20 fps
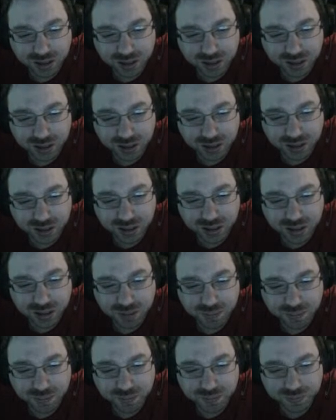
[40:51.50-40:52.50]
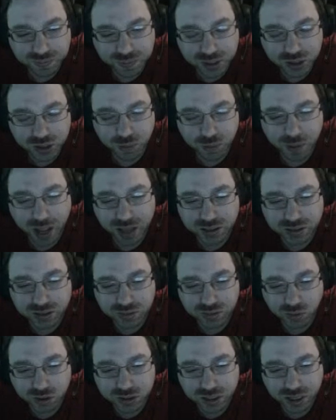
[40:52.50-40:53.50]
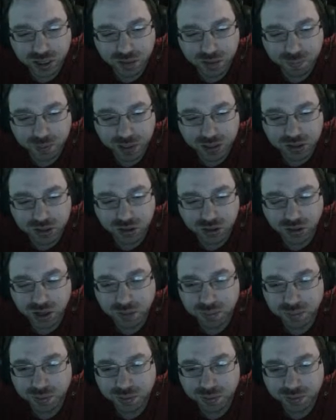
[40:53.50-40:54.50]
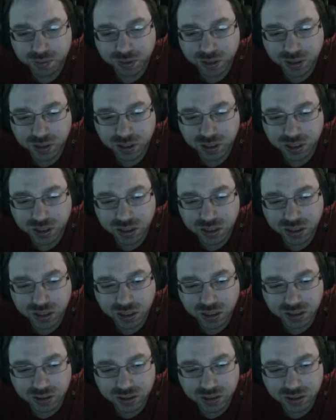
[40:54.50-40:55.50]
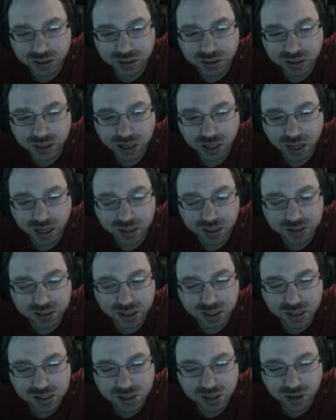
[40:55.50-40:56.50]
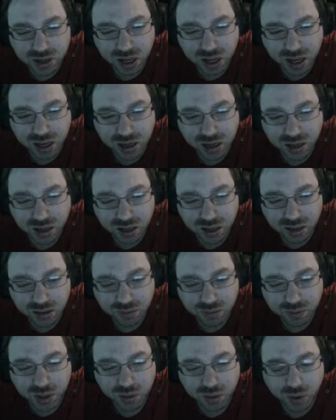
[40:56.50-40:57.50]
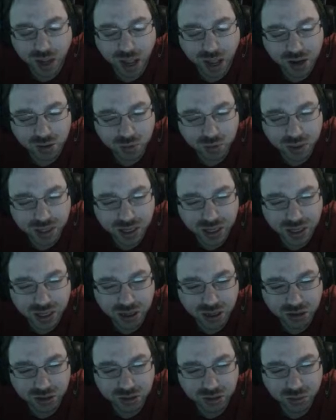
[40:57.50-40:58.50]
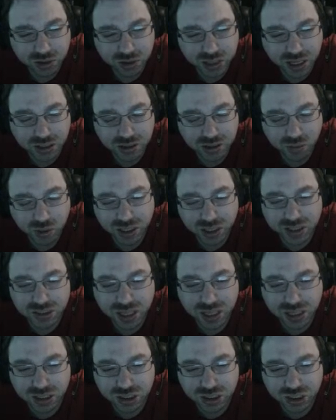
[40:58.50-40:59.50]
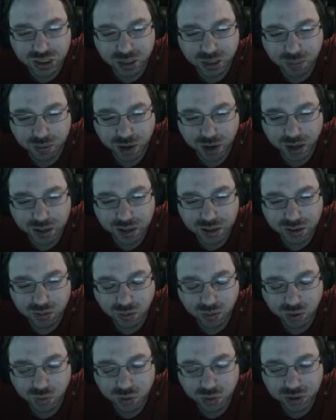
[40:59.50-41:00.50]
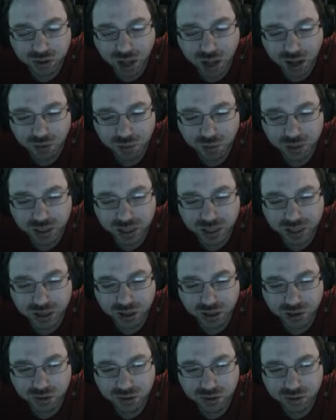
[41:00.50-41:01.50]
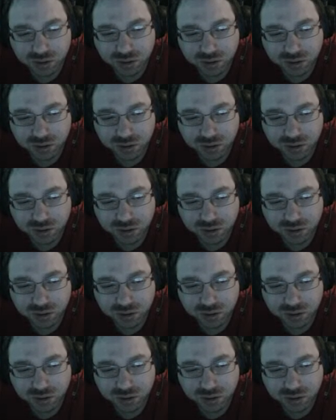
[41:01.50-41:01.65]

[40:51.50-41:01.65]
Mr. Pax once again picks her up and just kind of says, "Okay. By the way, how did we get here? We didn't take the ship, right? How did we get here?